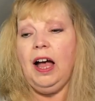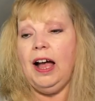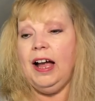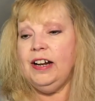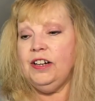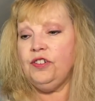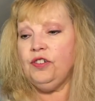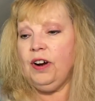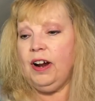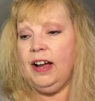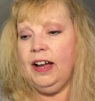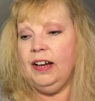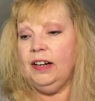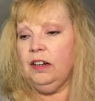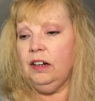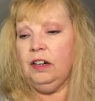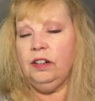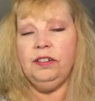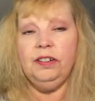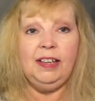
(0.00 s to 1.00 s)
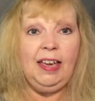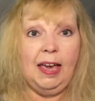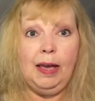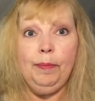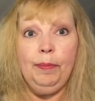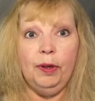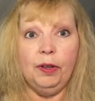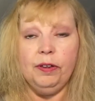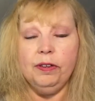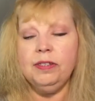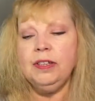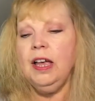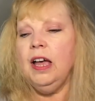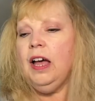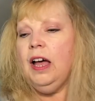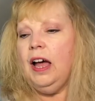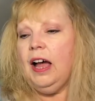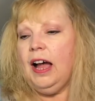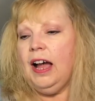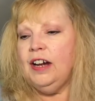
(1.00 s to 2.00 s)
I tried, or cables,
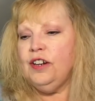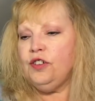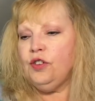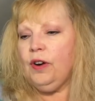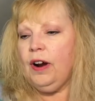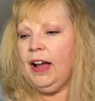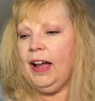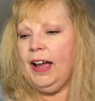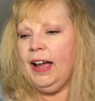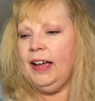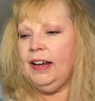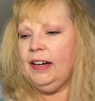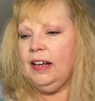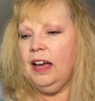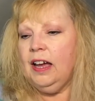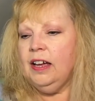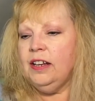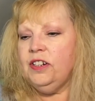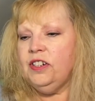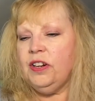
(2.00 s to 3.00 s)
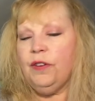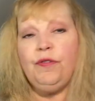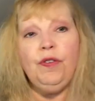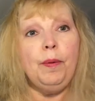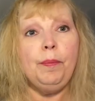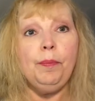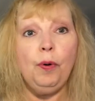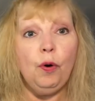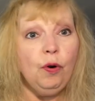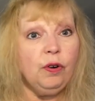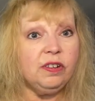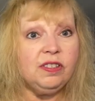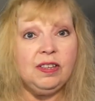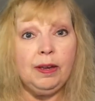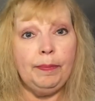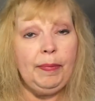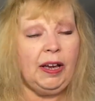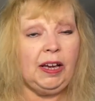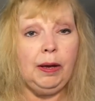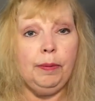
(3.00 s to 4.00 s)
I tried uh, different ports
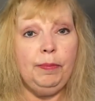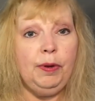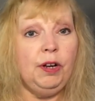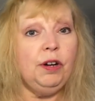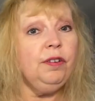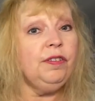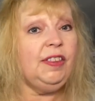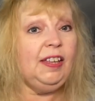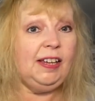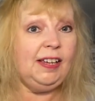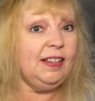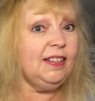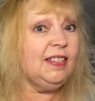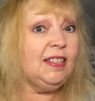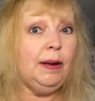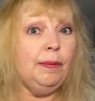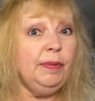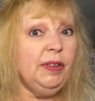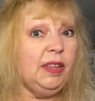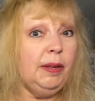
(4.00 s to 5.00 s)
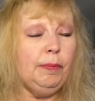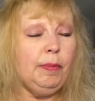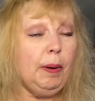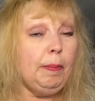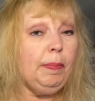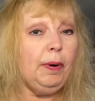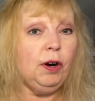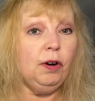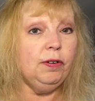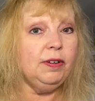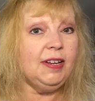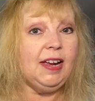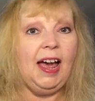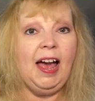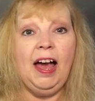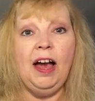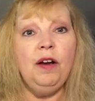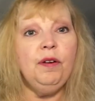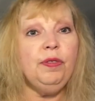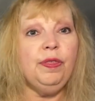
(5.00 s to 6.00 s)
on my computer thinking some of them are burned
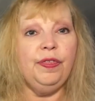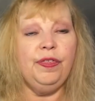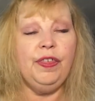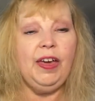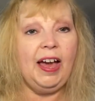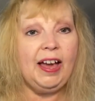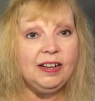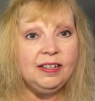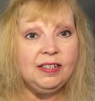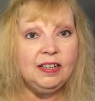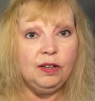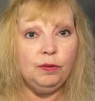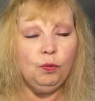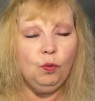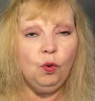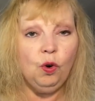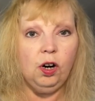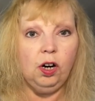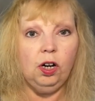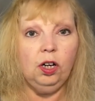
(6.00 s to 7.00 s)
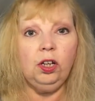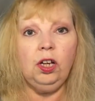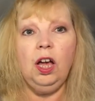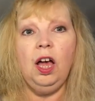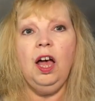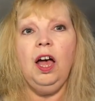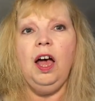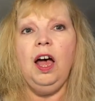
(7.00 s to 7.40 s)
out. That didn't work.